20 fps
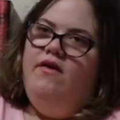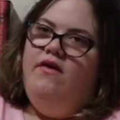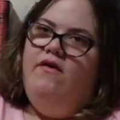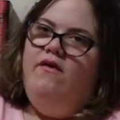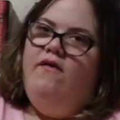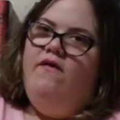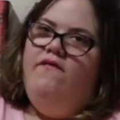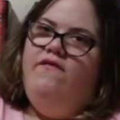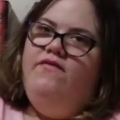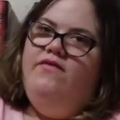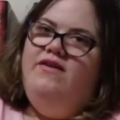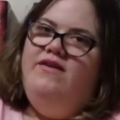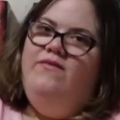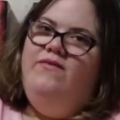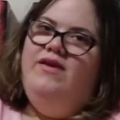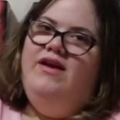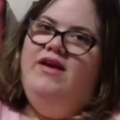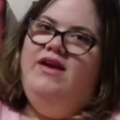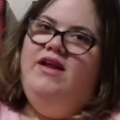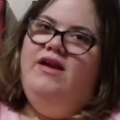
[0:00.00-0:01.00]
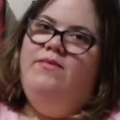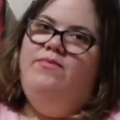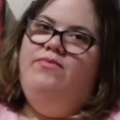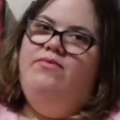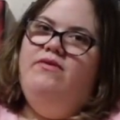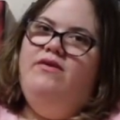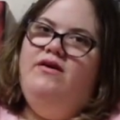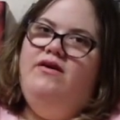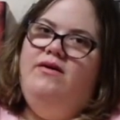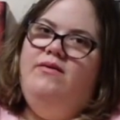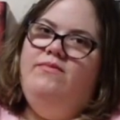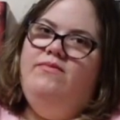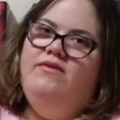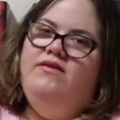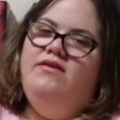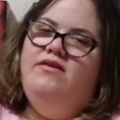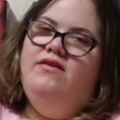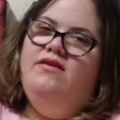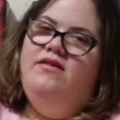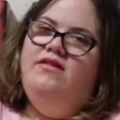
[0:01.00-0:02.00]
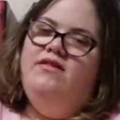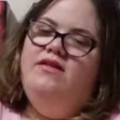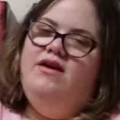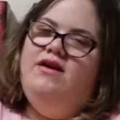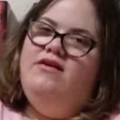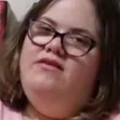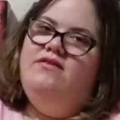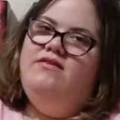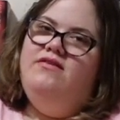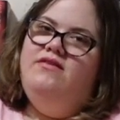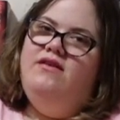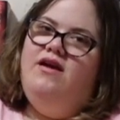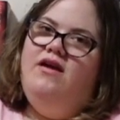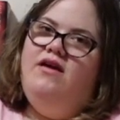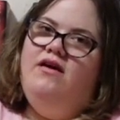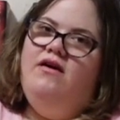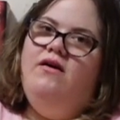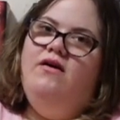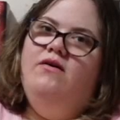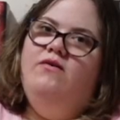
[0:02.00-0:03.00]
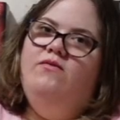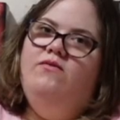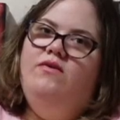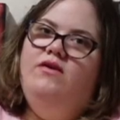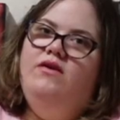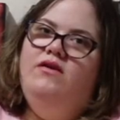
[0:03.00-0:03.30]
Hopefully we could get a prompt that's not a hard one.